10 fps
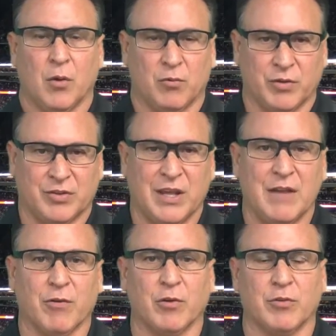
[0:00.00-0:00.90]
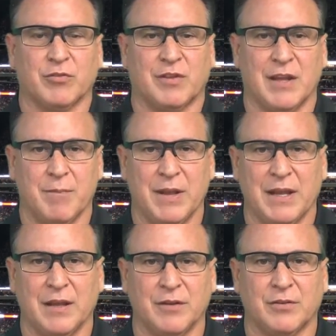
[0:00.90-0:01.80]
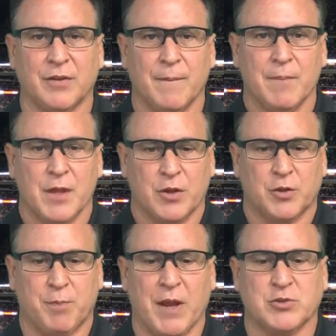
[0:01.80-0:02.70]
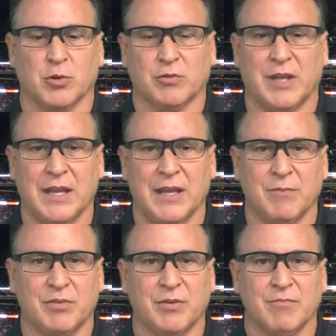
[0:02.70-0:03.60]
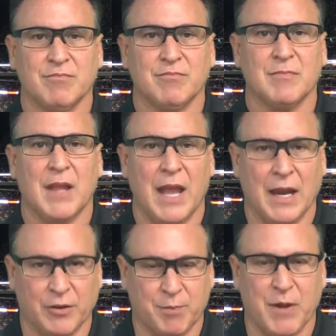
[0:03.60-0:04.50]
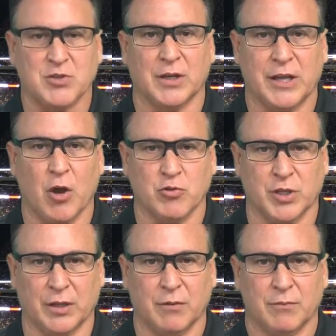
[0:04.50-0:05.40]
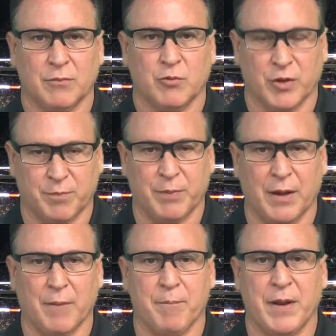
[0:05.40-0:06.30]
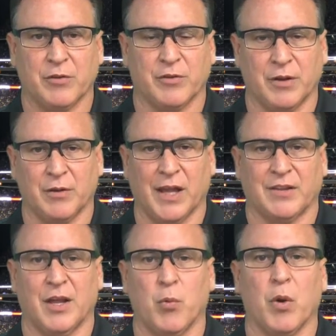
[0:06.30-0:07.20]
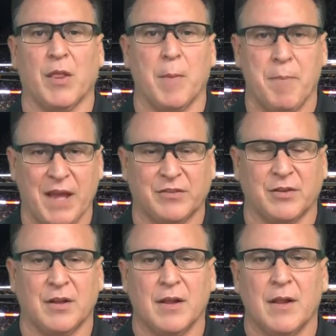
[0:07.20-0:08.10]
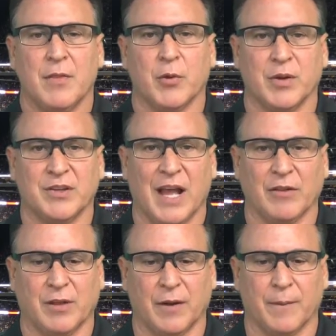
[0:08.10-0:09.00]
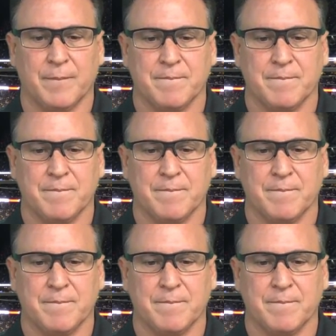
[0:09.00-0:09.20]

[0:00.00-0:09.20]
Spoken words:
receivers, DBs, special teams, and especially coaching. Chris Peterson, like I said, one of the best there is out there.